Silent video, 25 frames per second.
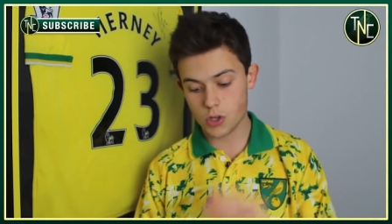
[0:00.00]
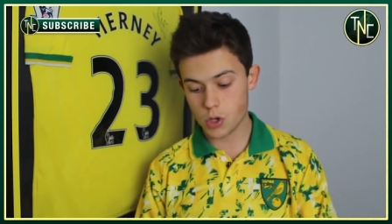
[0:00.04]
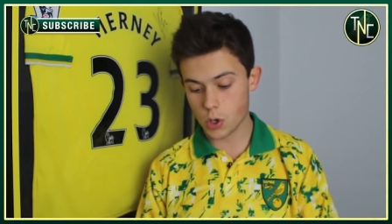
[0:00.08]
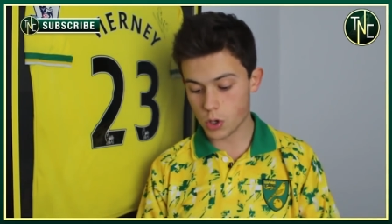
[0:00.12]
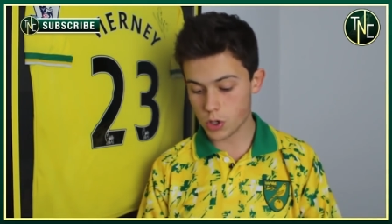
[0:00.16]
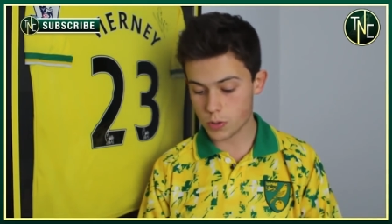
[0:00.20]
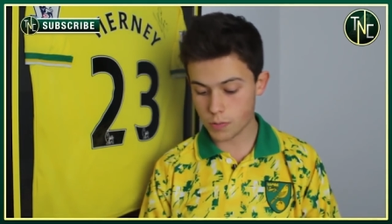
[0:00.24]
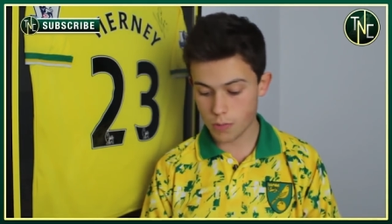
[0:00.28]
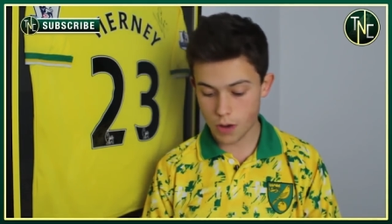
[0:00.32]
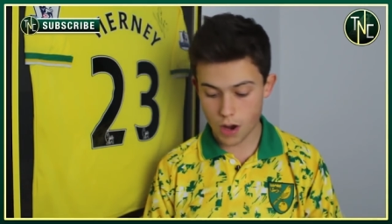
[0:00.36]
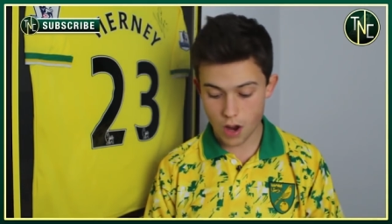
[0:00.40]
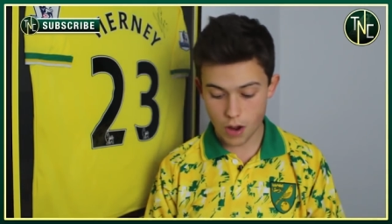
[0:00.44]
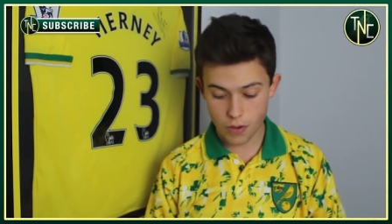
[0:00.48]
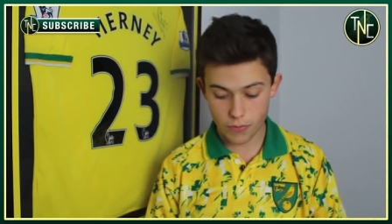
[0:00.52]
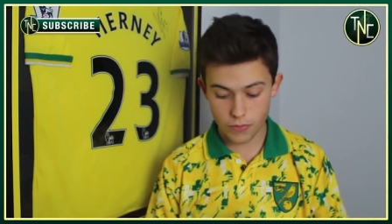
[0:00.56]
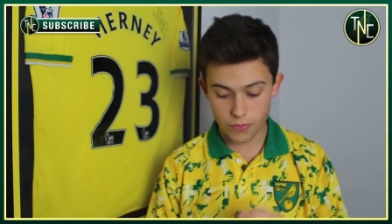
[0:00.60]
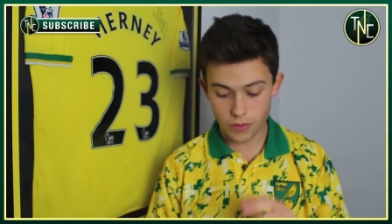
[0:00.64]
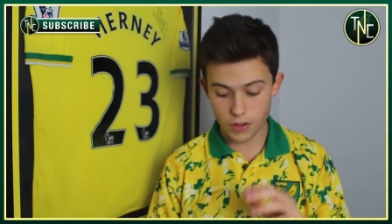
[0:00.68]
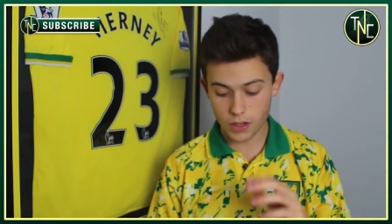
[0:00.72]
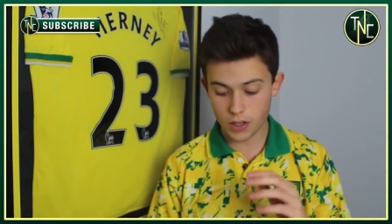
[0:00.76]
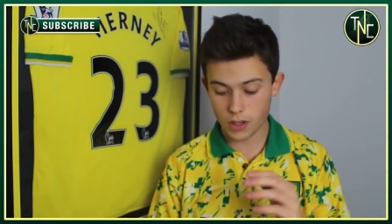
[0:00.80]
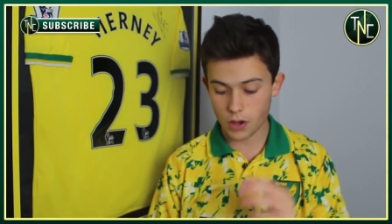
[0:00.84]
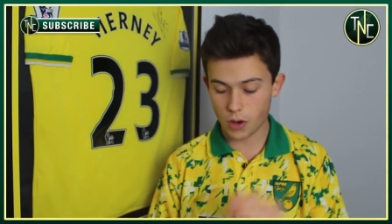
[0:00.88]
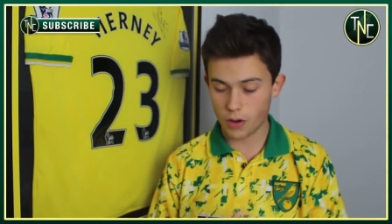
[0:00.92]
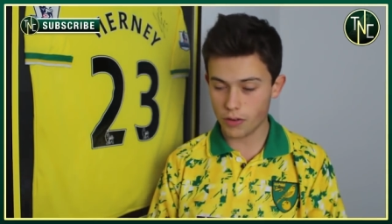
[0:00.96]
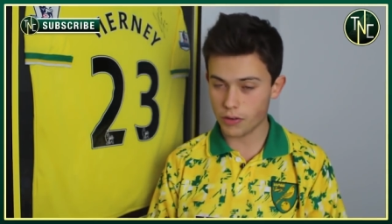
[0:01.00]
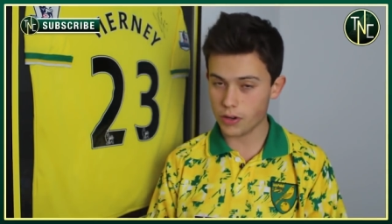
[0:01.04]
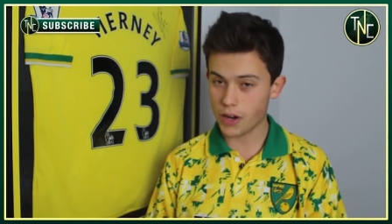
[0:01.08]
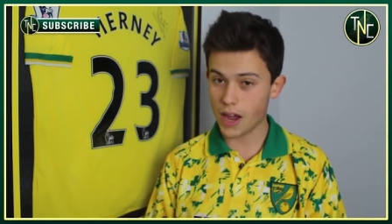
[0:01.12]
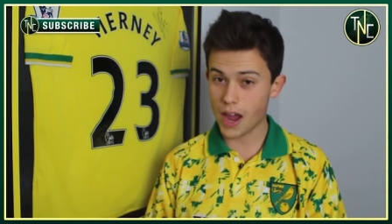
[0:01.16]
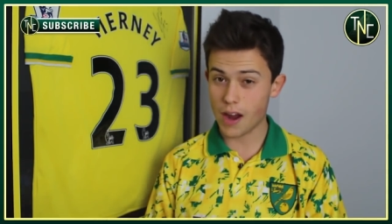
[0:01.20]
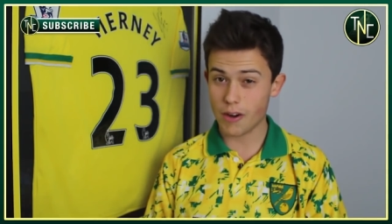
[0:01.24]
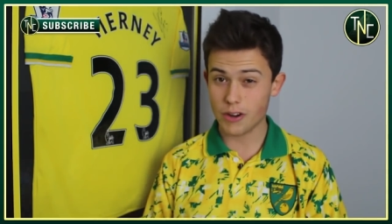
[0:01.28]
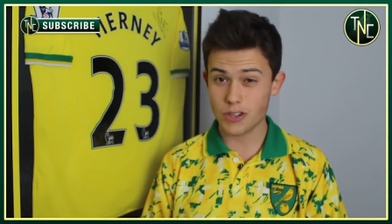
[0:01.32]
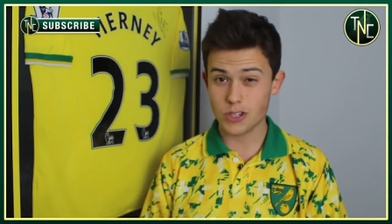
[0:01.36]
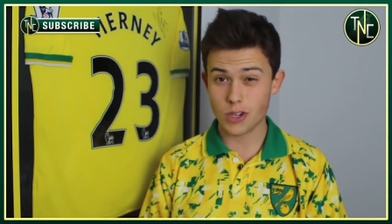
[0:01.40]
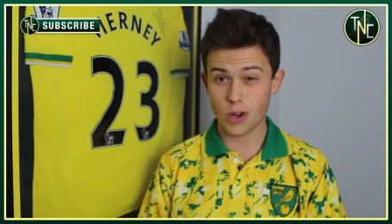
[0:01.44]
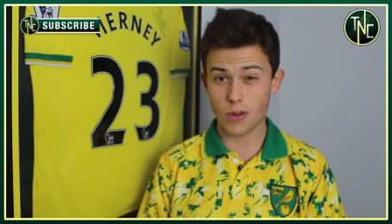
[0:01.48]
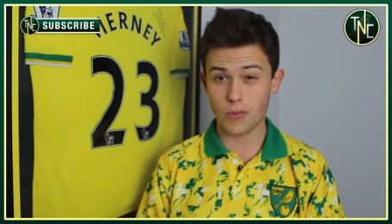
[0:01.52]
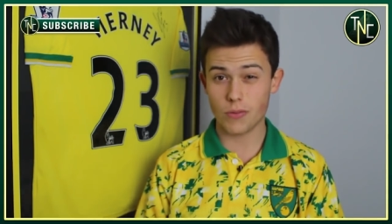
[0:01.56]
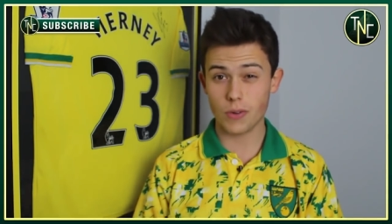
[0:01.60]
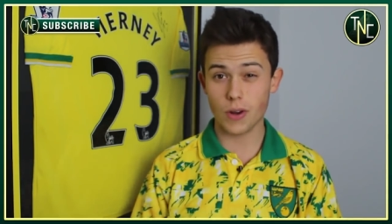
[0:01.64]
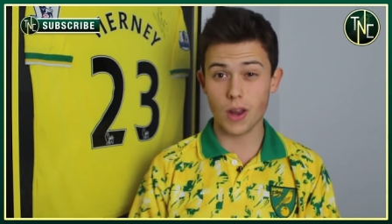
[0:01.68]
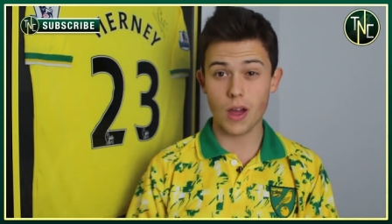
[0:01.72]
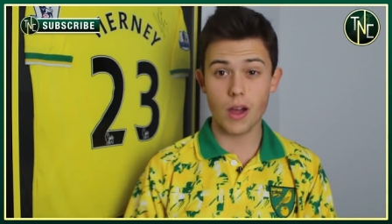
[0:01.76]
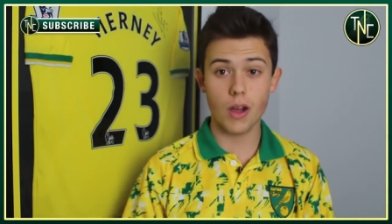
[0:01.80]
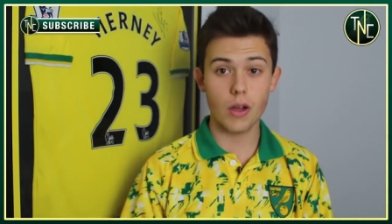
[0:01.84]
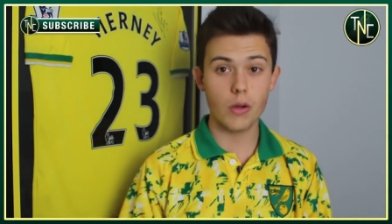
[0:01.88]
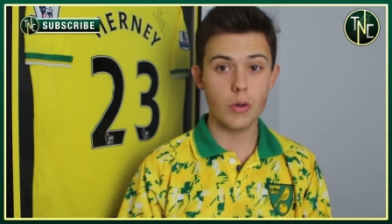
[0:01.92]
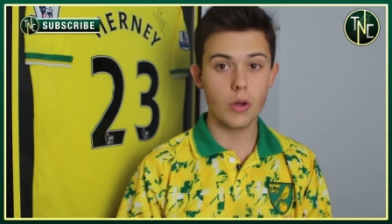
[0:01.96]
Josh Murphy, Harry
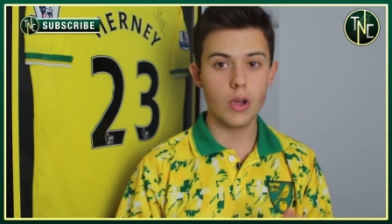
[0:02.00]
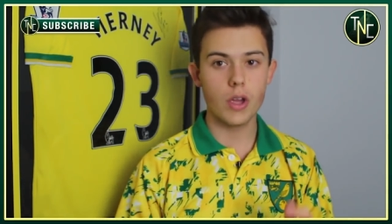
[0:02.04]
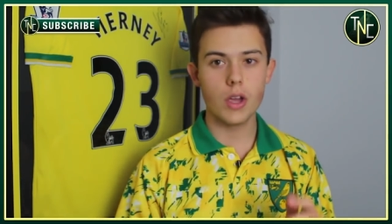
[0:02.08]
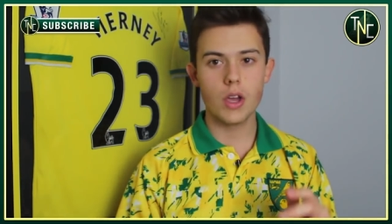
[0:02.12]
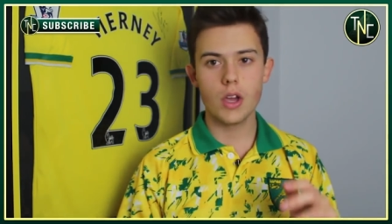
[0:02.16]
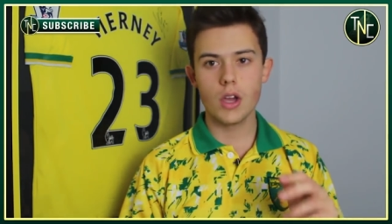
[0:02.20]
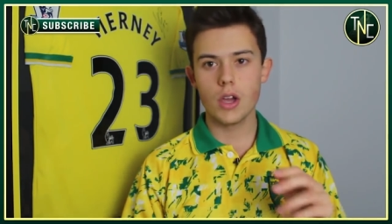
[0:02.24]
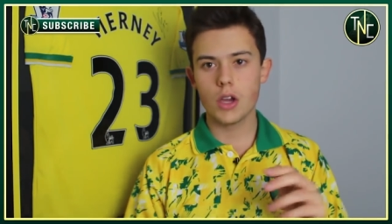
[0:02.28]
Toffolo,